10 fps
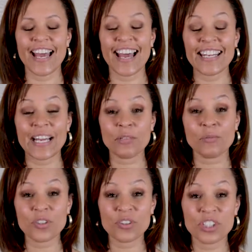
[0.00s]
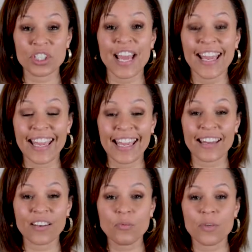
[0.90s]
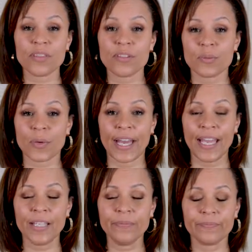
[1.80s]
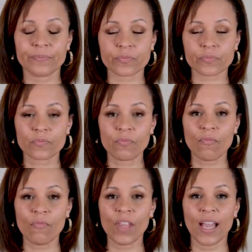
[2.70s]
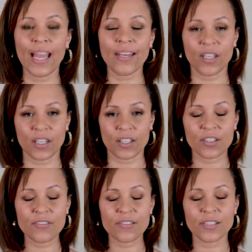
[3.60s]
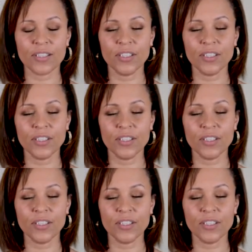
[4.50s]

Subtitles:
Now I want you to check in with the sway and ask,